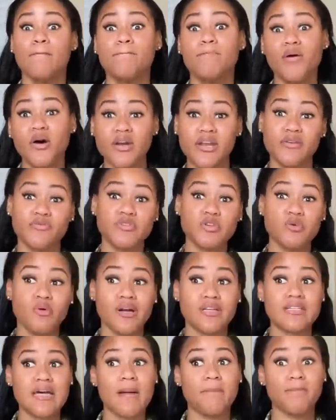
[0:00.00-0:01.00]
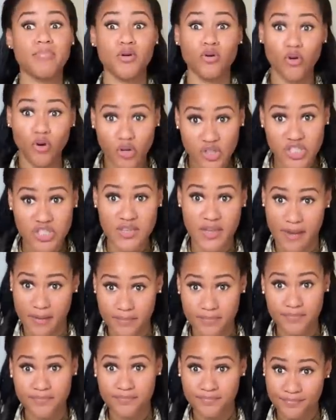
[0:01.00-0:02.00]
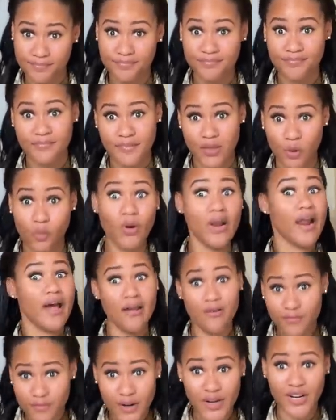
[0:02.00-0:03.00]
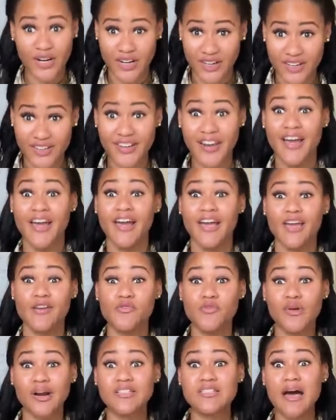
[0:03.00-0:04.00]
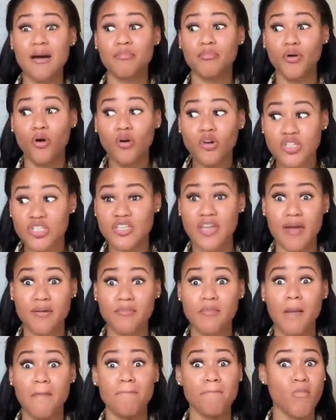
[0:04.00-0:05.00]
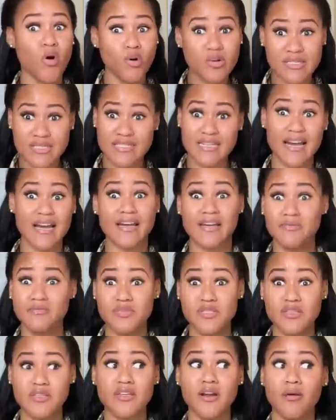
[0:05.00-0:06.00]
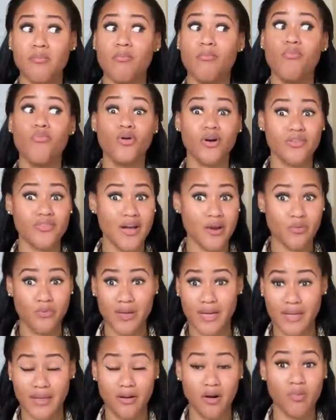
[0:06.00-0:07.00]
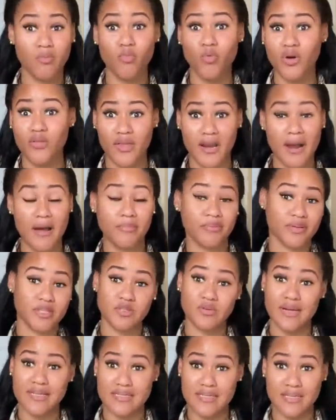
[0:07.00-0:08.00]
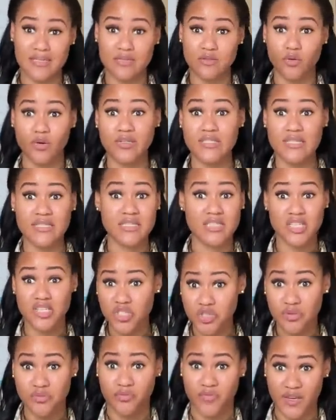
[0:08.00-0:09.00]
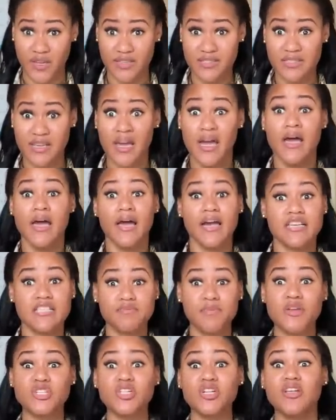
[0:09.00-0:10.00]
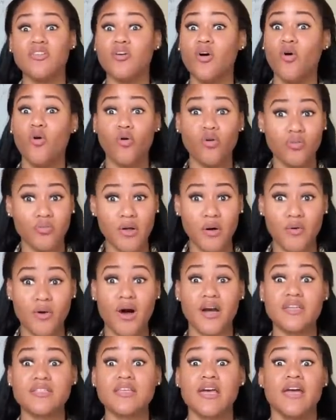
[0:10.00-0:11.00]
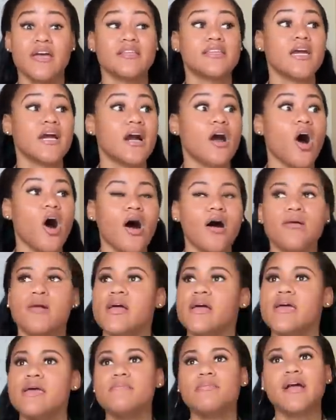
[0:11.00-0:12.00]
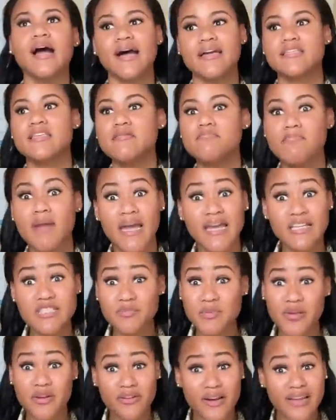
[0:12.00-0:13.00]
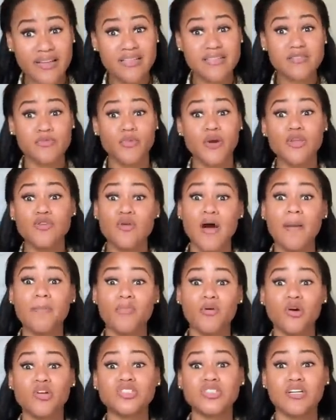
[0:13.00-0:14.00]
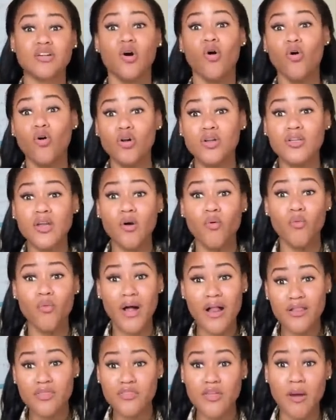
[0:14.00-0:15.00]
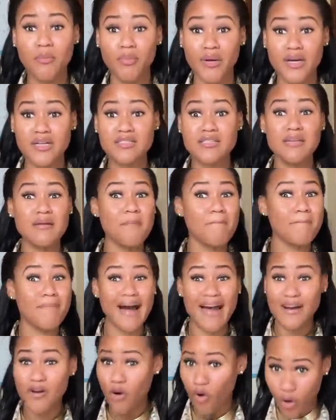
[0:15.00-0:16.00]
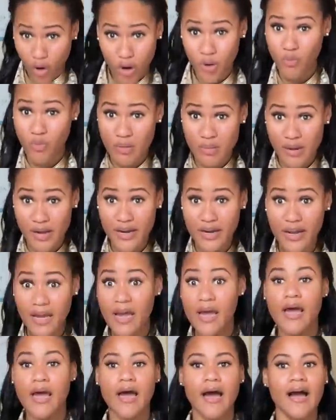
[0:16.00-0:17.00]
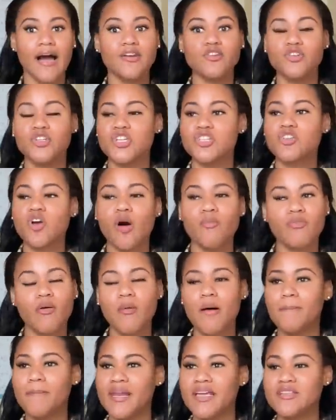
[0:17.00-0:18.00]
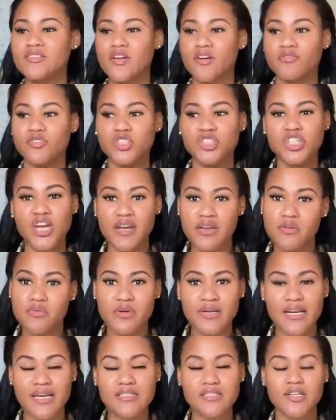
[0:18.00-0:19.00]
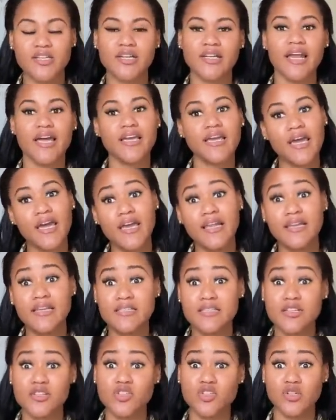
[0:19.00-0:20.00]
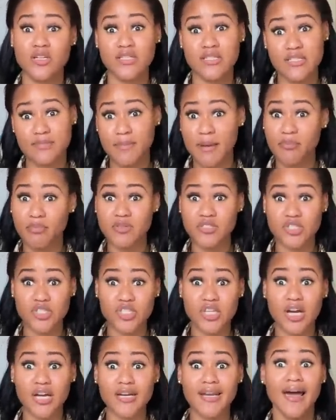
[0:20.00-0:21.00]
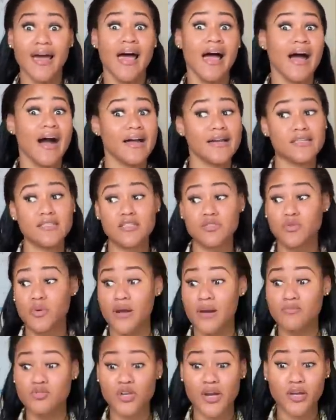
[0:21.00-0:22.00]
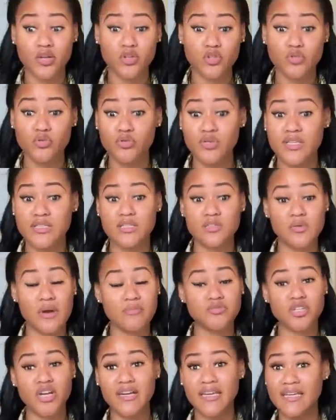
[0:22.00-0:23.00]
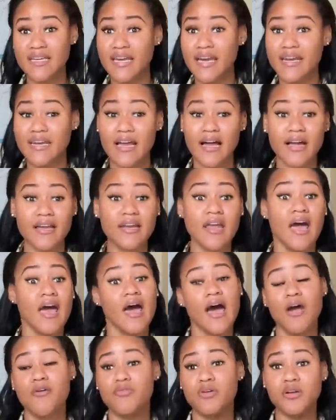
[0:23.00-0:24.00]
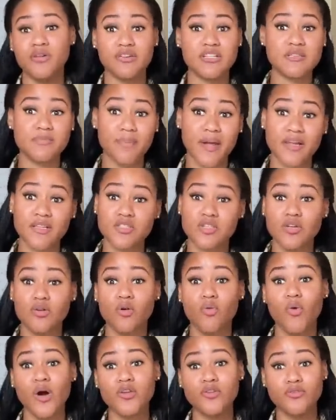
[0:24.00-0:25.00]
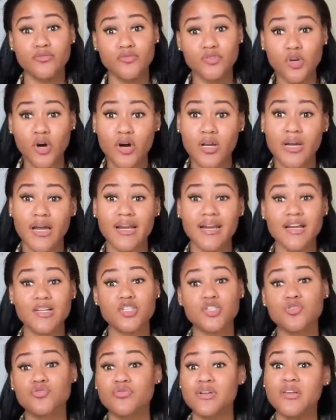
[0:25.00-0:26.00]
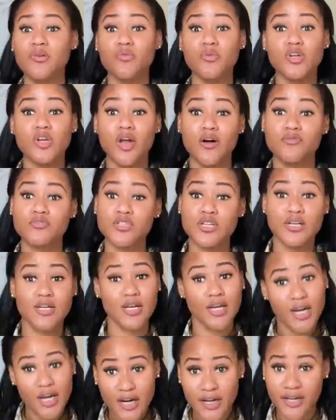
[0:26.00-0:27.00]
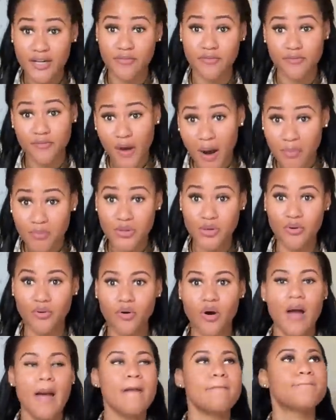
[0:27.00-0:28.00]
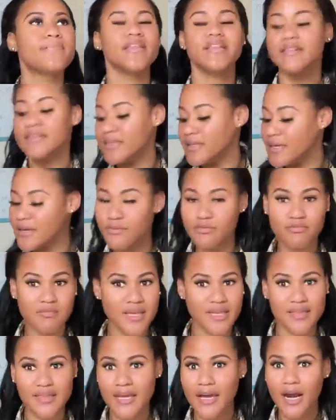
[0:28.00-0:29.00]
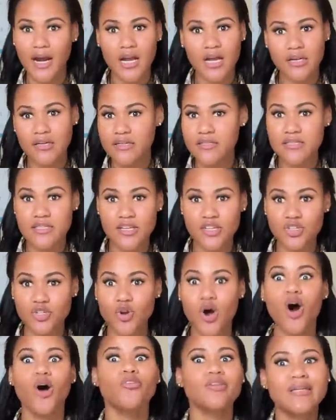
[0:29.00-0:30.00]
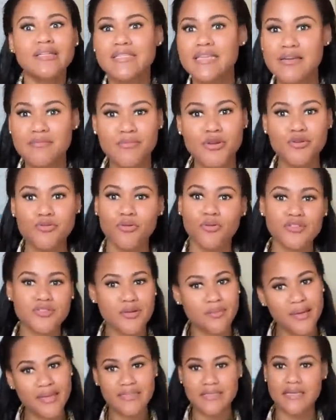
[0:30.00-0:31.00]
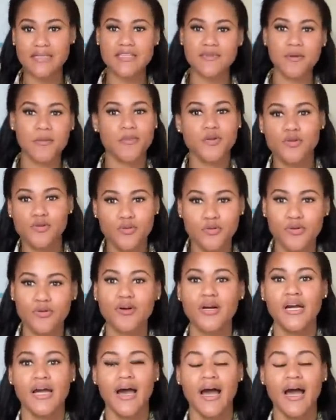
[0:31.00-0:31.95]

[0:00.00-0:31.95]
But if you were to approach them, what I've learned, if you were to approach them, most times they're more than willing or more than happy to assist or to teach you things, especially the older ones. In my experience, when you approach an older, wealthier person, man or woman, and you just come from a place of genuineness and you're like, hey, listen, so this is my position and this is what I'm trying to do, this is where I'm trying to get, and I really respect, you know, what you've done, and I just really would love to learn from you. Believe me, they are gonna teach you. Oh, you think me know so many things about me know.